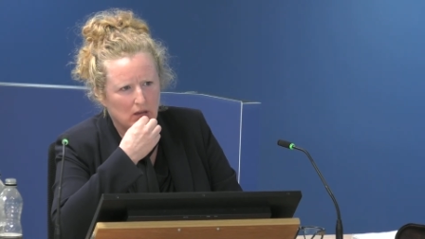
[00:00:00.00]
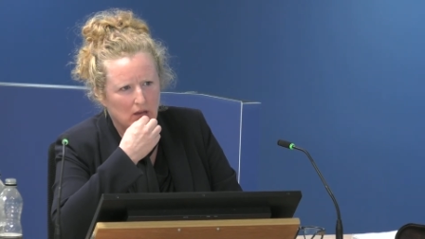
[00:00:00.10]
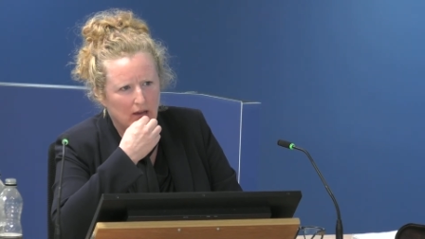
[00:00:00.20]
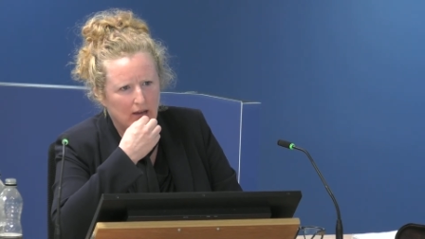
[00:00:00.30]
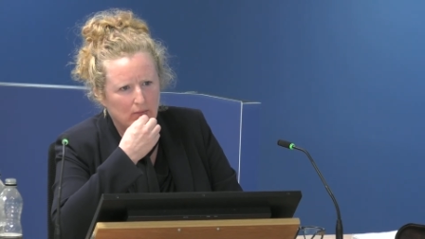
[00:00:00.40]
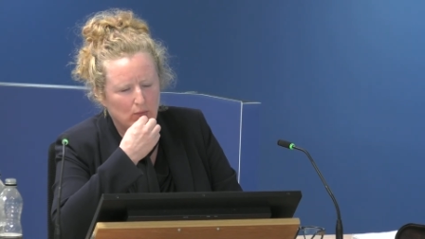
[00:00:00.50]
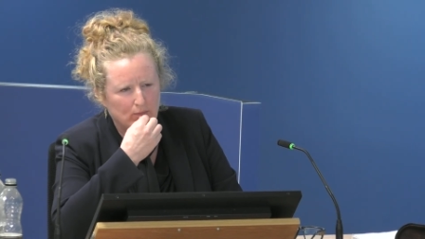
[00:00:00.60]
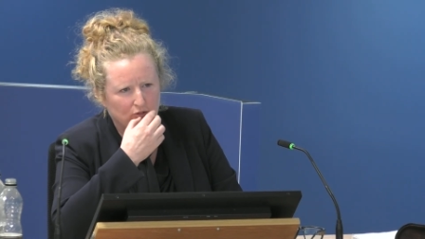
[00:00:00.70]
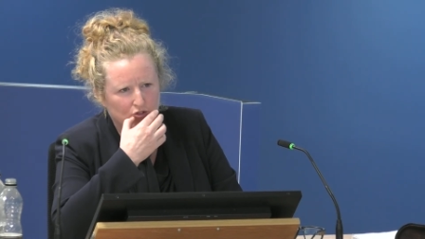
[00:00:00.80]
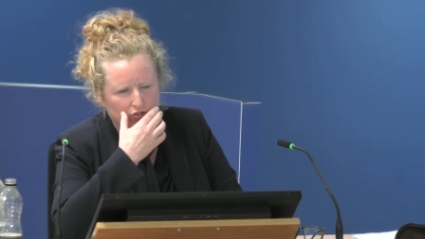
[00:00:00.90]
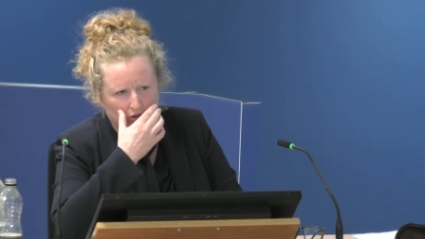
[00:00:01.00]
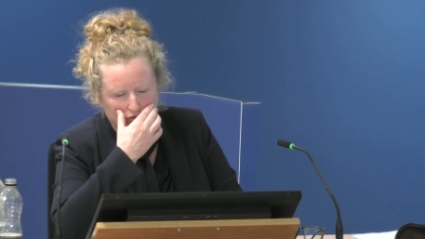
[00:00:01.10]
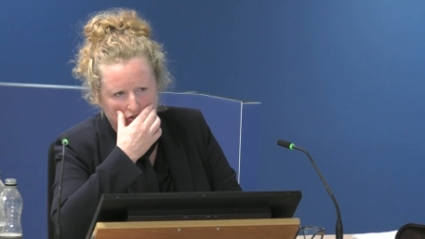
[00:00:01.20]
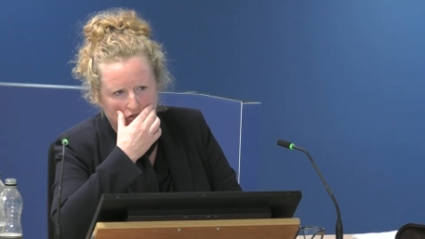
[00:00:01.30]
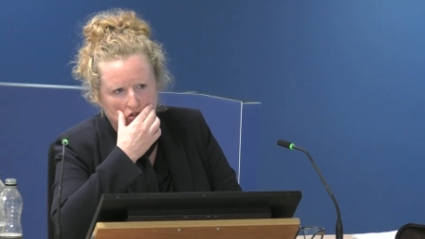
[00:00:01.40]
Mr. Stokes
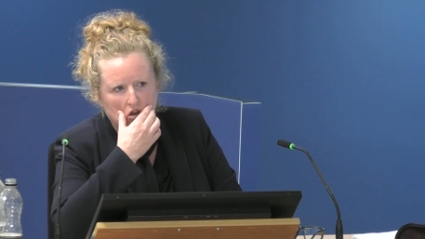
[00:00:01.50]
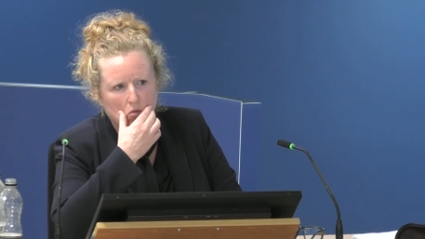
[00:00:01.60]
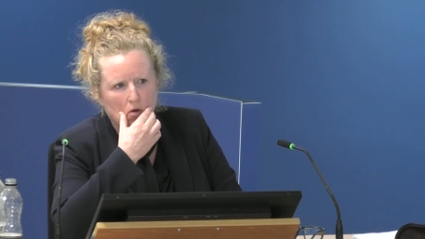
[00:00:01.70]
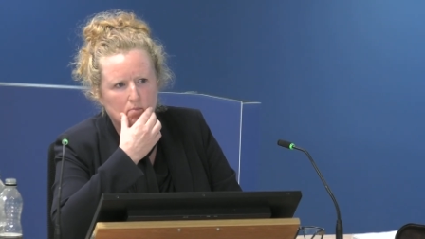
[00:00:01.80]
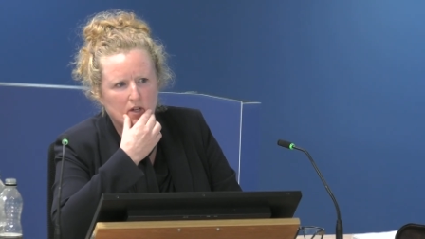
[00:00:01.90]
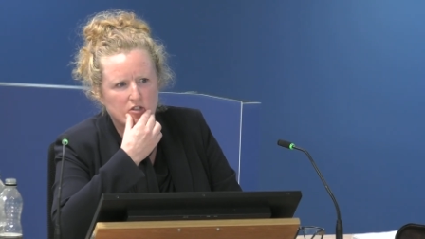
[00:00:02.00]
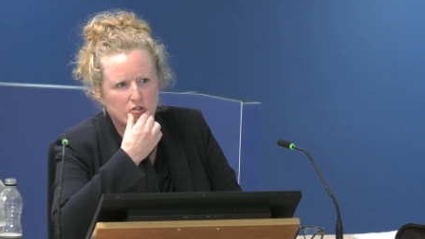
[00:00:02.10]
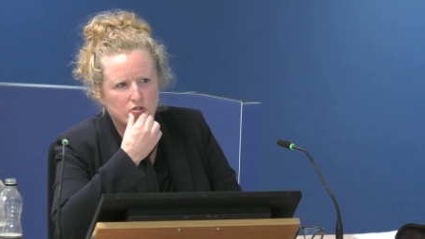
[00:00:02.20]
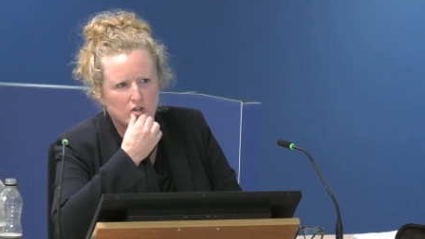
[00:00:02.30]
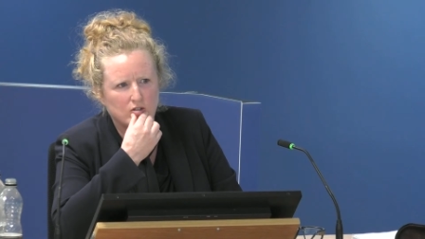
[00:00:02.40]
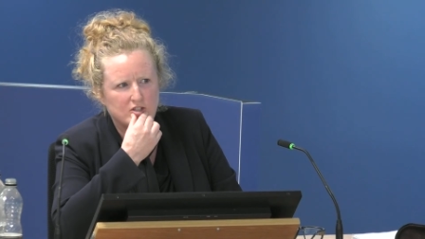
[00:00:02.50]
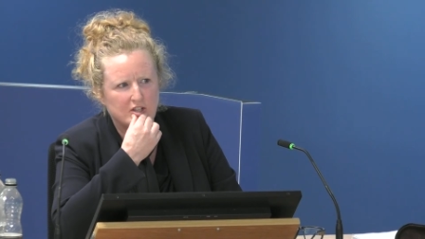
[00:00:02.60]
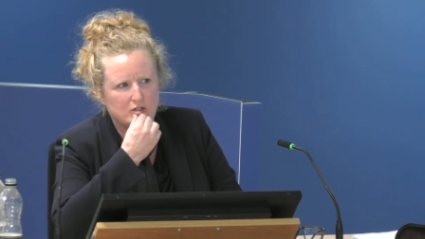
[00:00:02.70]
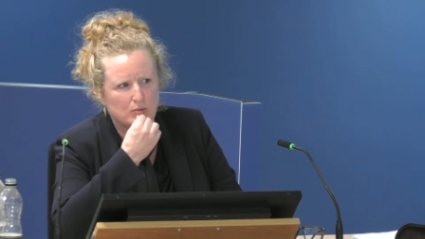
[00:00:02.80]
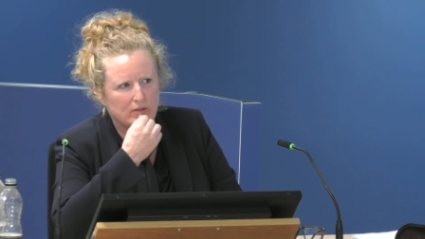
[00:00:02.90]
doesn't know what building control
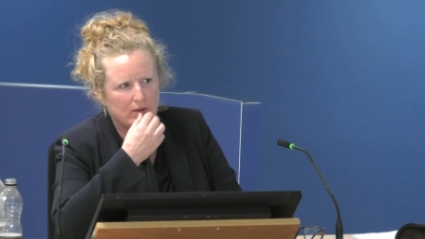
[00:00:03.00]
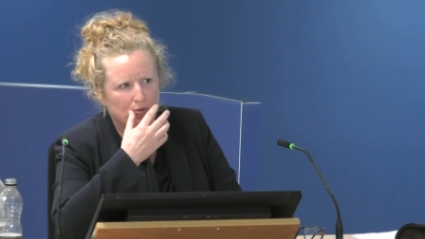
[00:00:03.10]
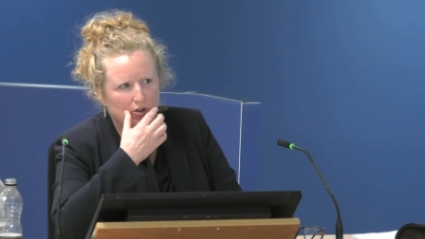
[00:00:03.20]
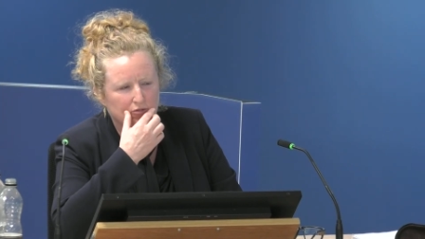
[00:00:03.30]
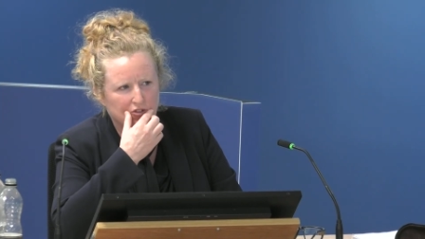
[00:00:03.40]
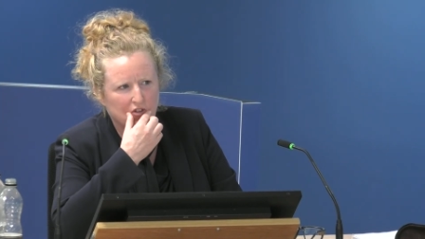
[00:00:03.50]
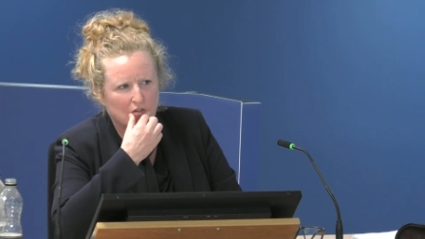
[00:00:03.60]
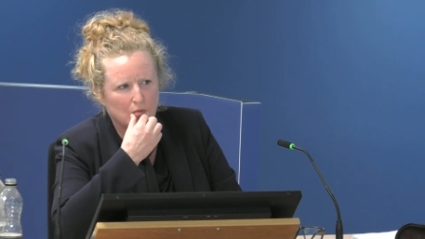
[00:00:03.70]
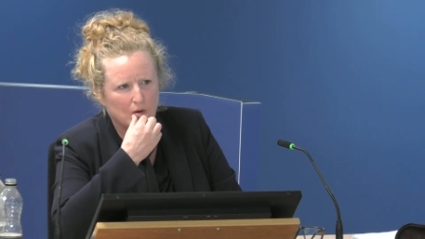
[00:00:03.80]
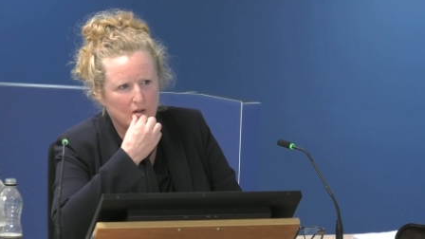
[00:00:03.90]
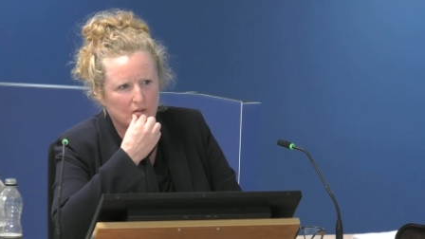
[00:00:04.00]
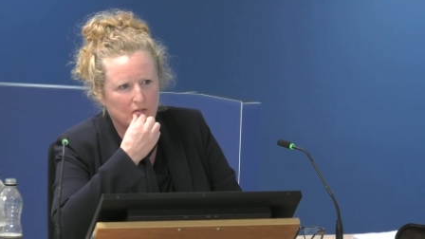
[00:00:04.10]
did when they were overseeing the works.